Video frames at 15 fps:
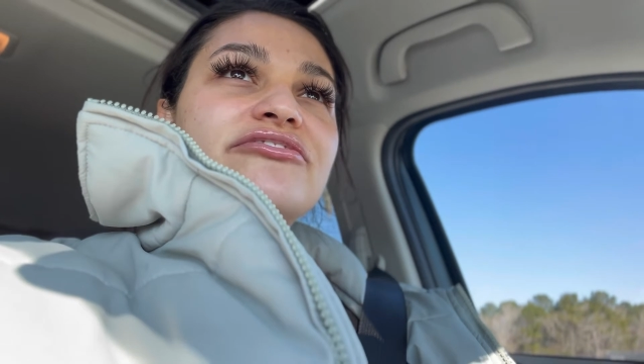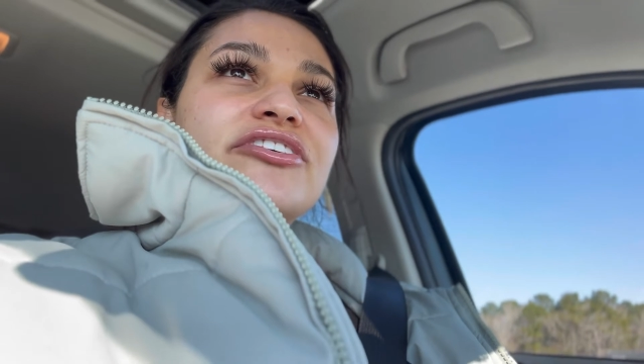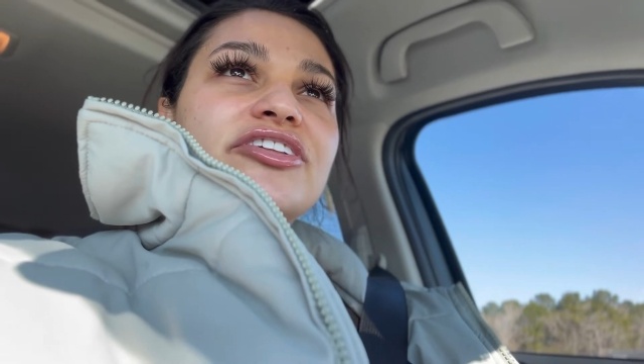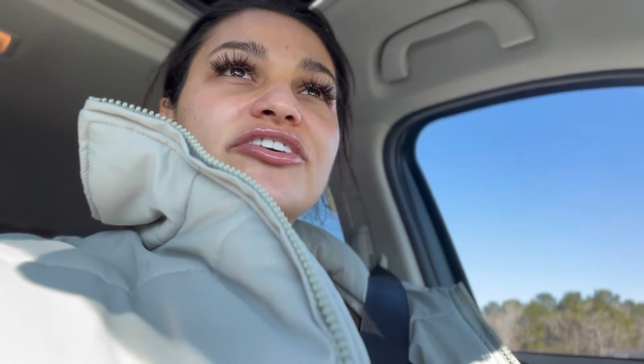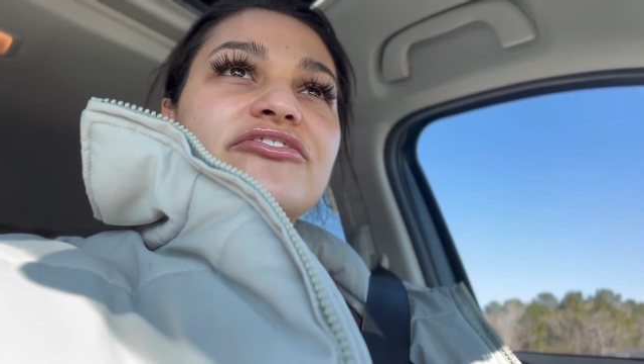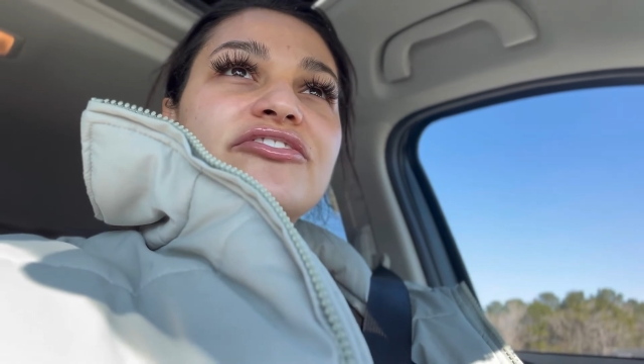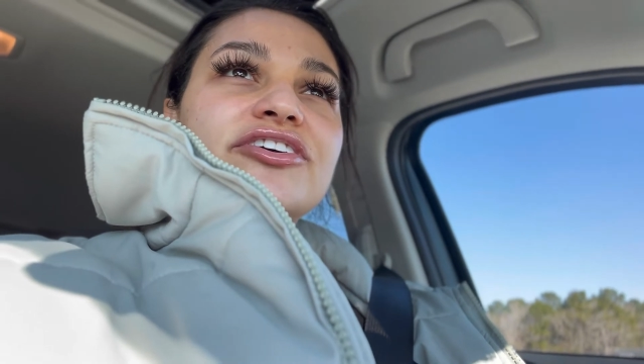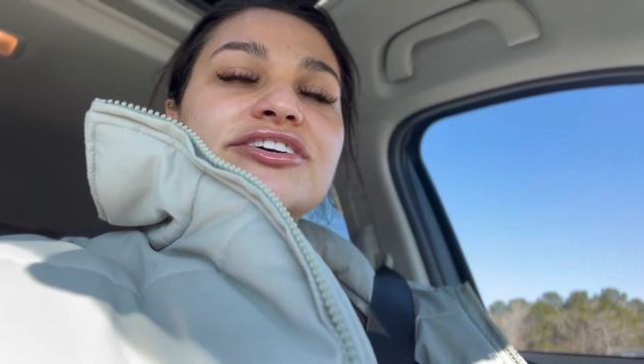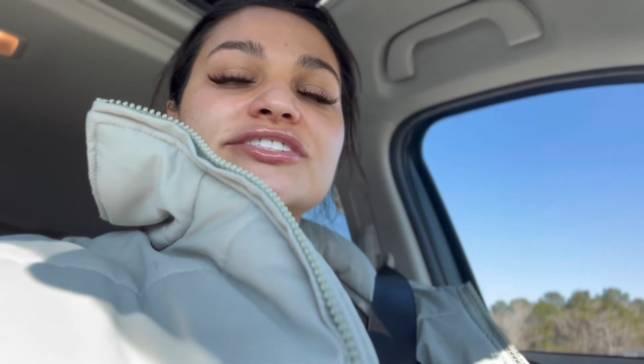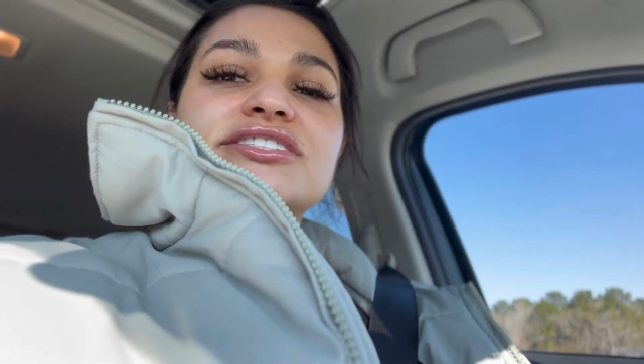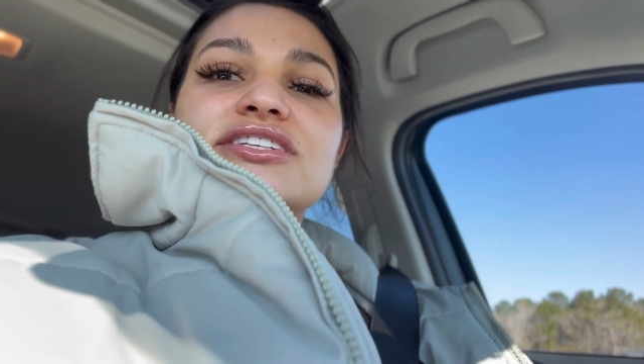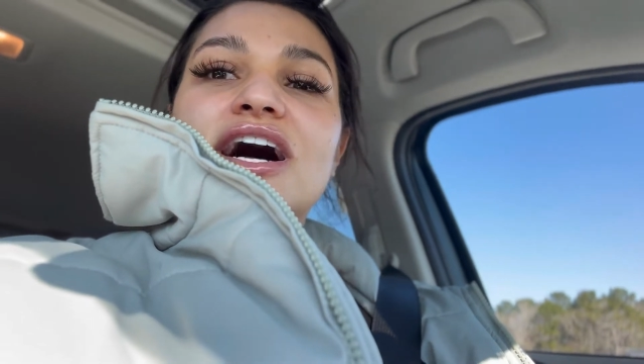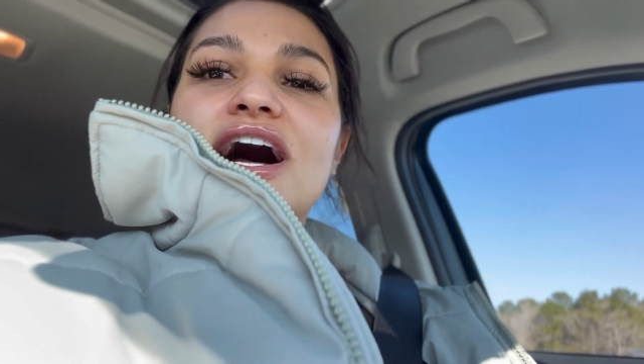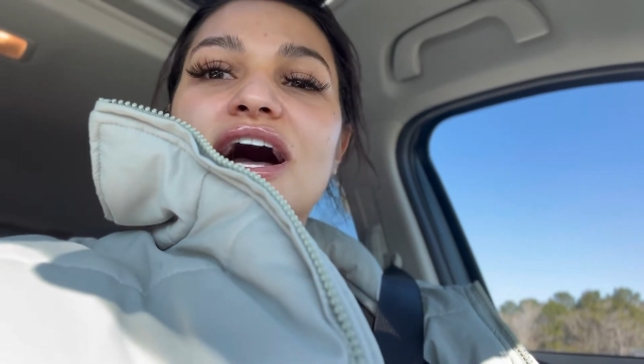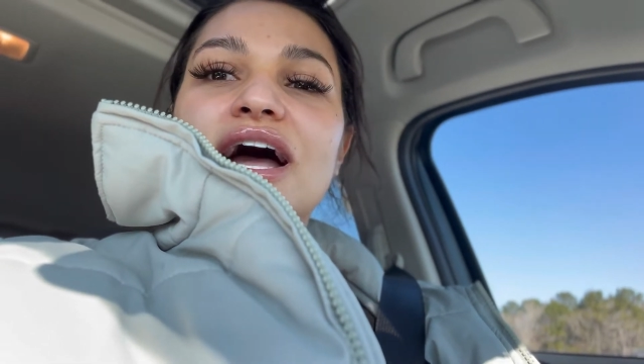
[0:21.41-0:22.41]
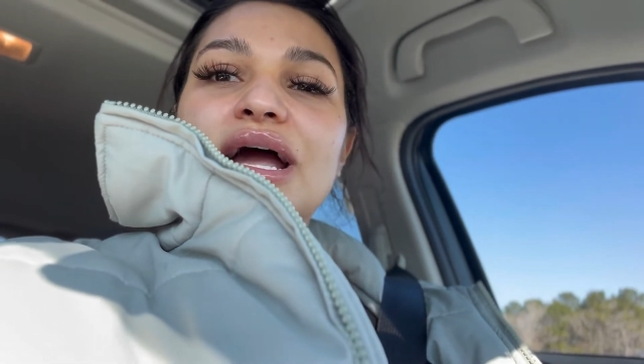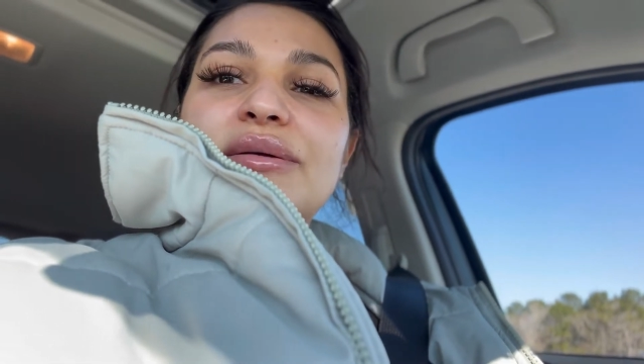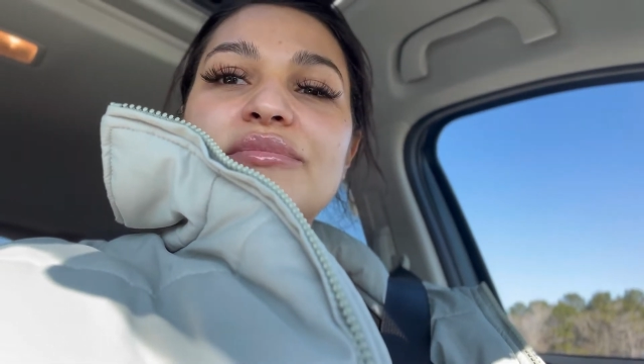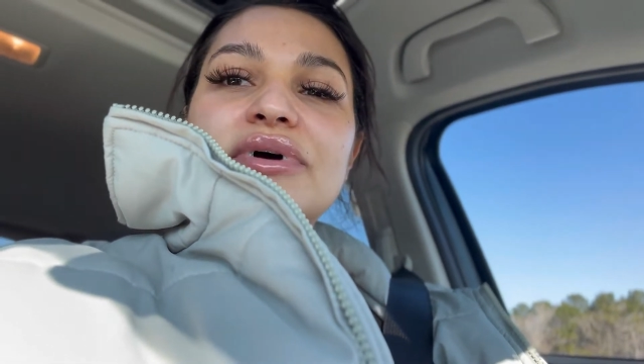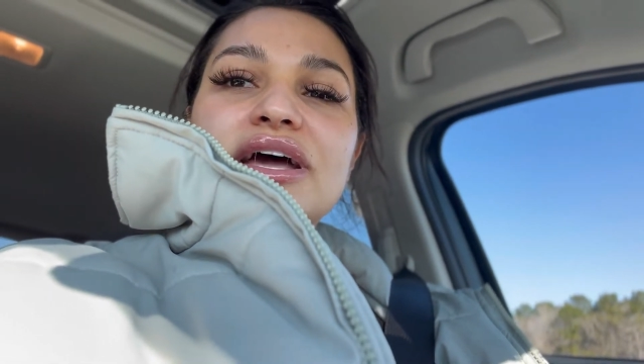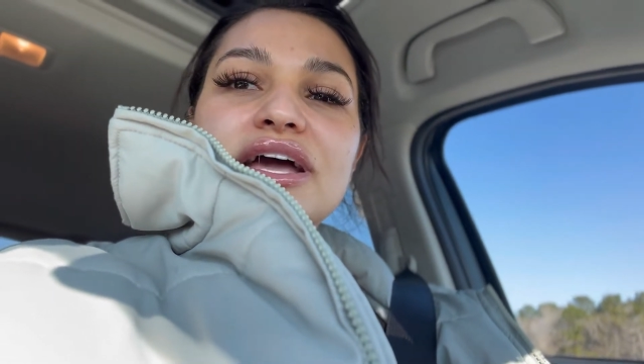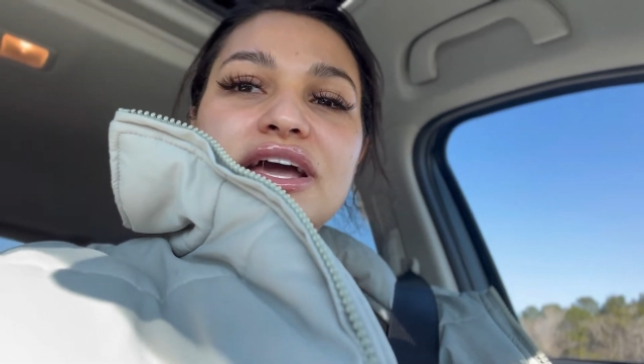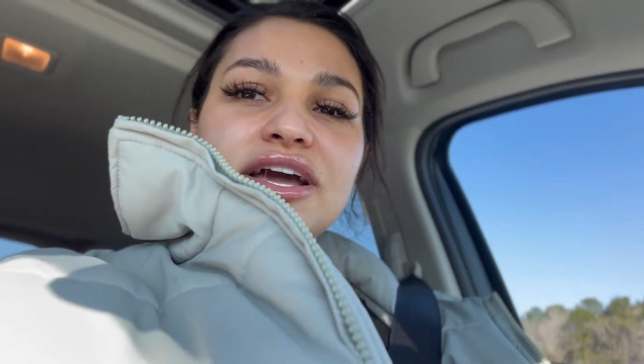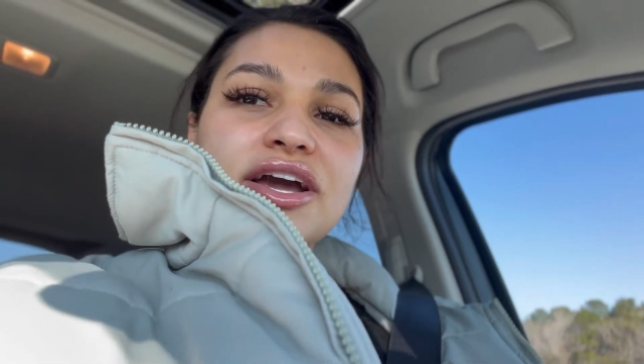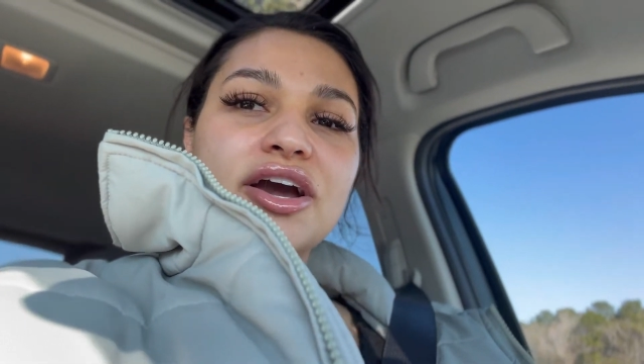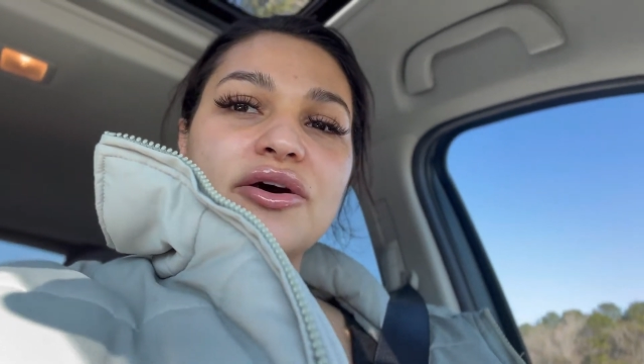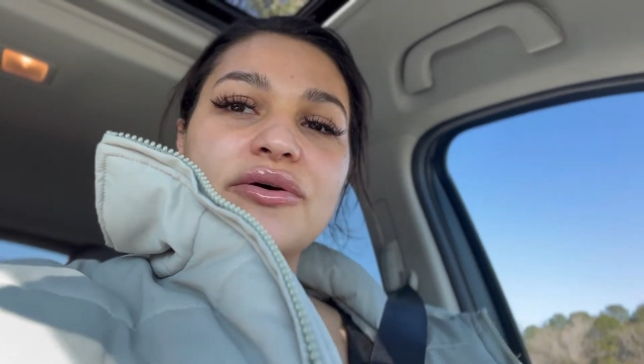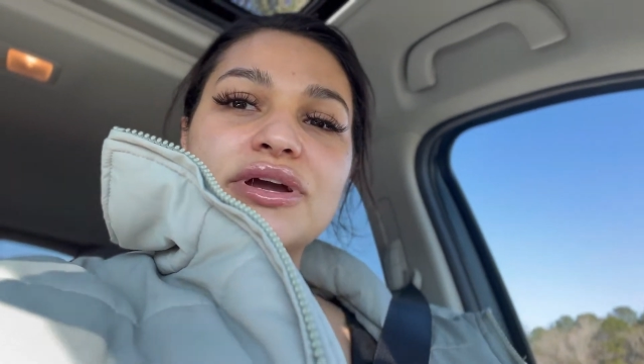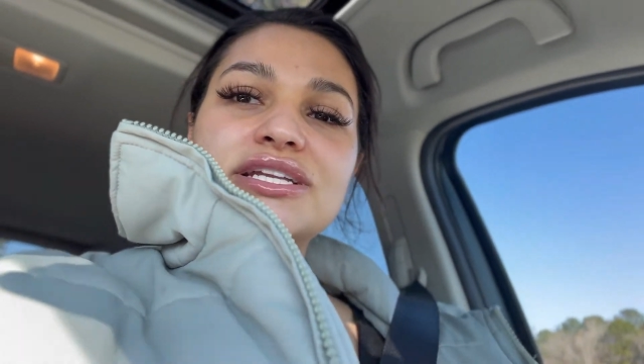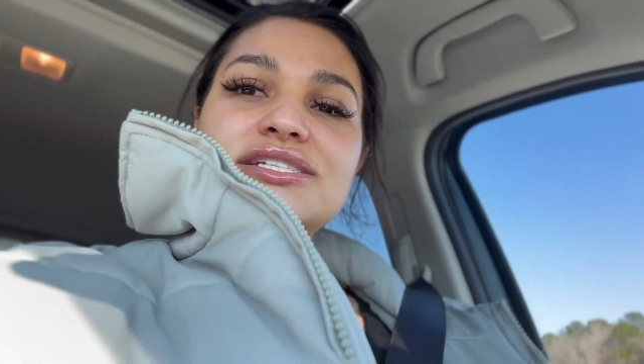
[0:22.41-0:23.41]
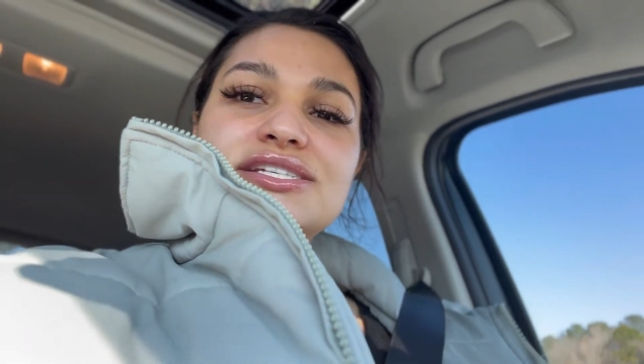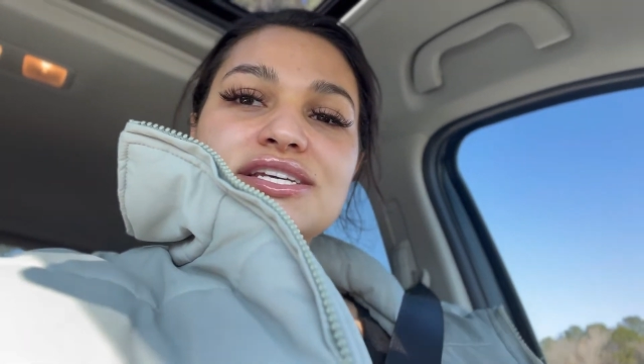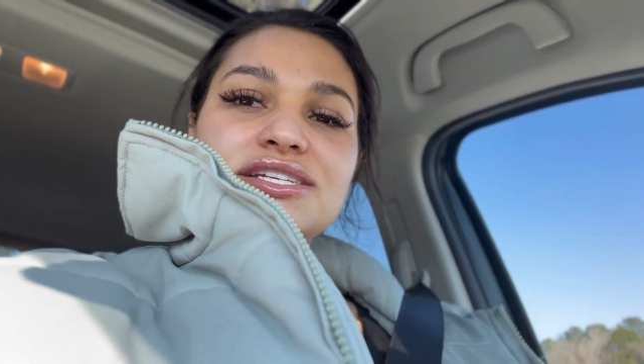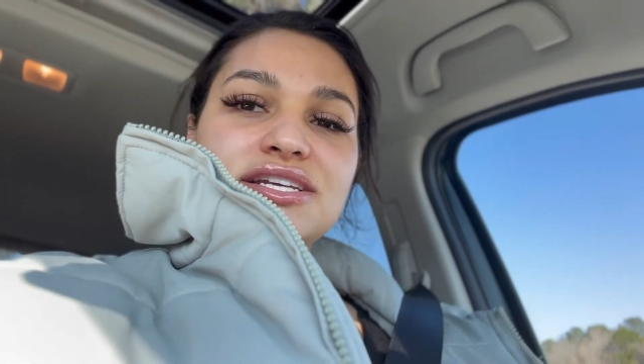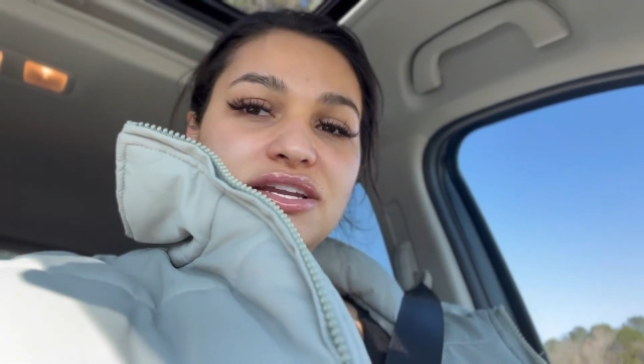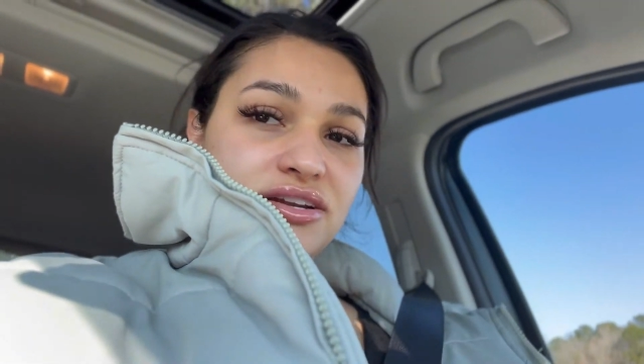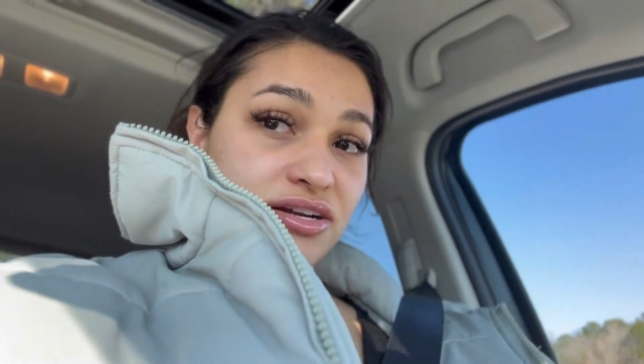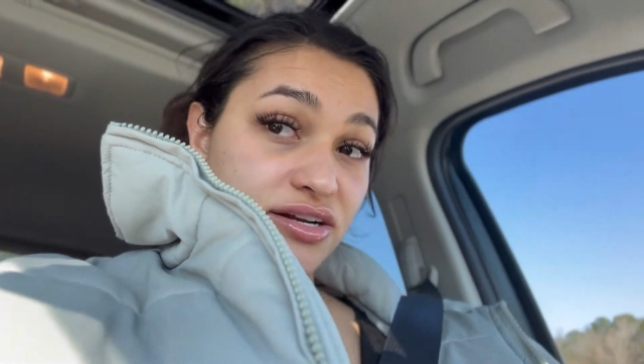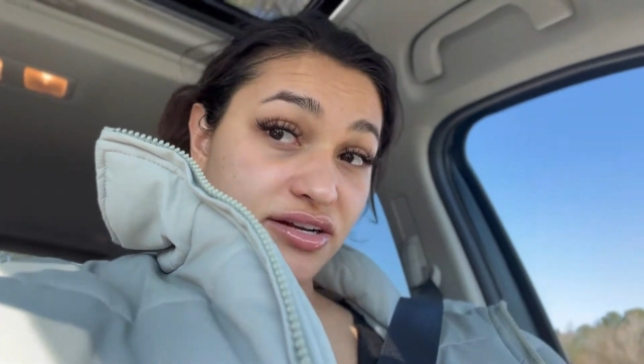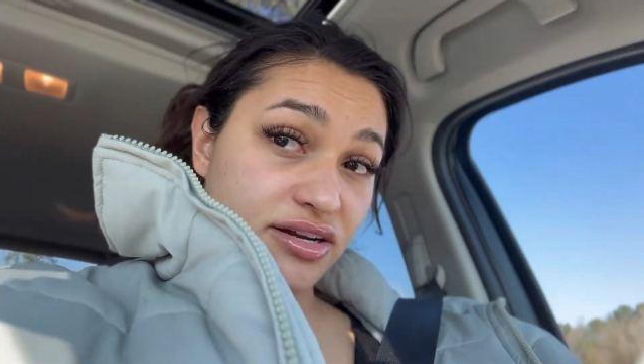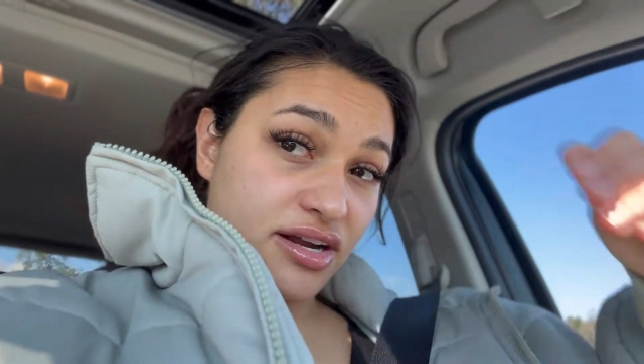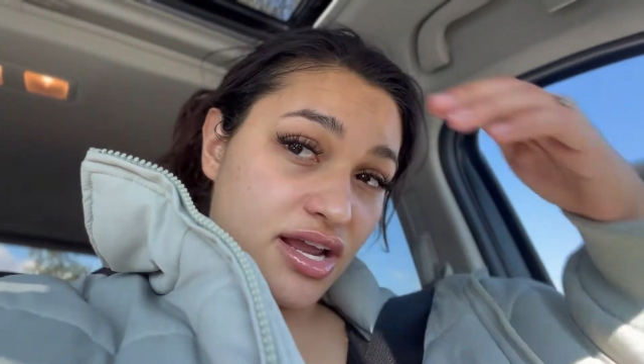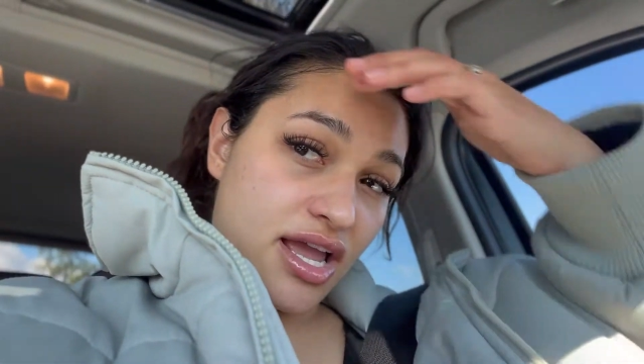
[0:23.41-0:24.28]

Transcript: for the first time and going to dinner.